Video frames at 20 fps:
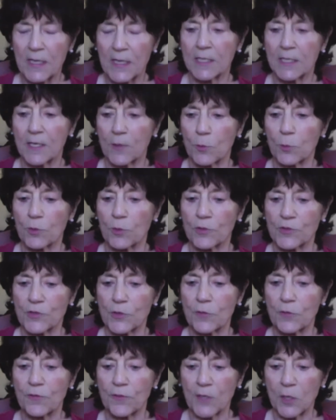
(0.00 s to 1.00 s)
In other words,
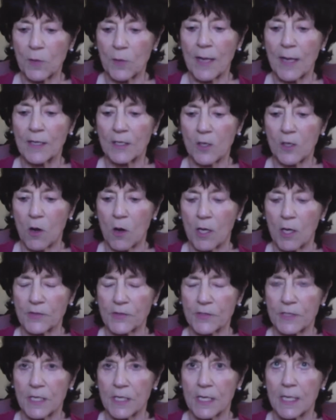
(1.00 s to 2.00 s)
you figure out a
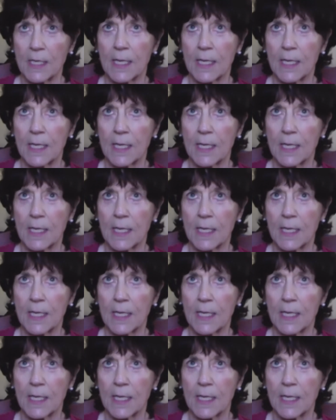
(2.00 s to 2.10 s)
cost,